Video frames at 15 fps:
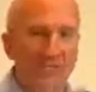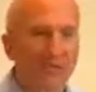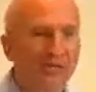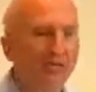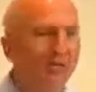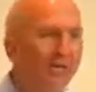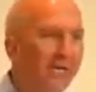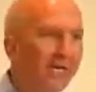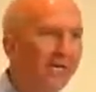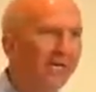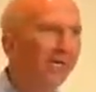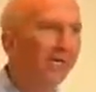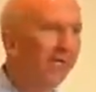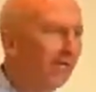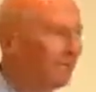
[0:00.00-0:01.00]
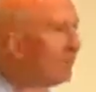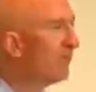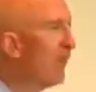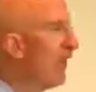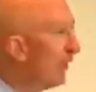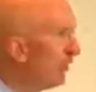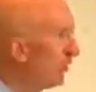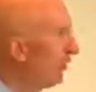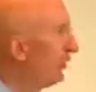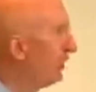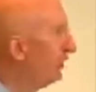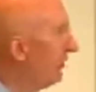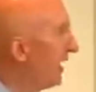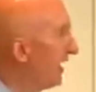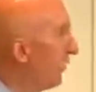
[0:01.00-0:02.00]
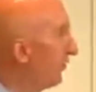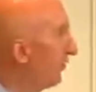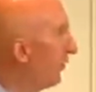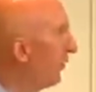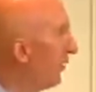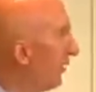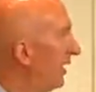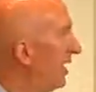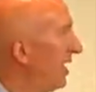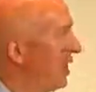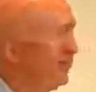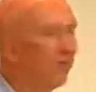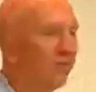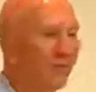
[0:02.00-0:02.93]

as you're writing, think about who you're writing for and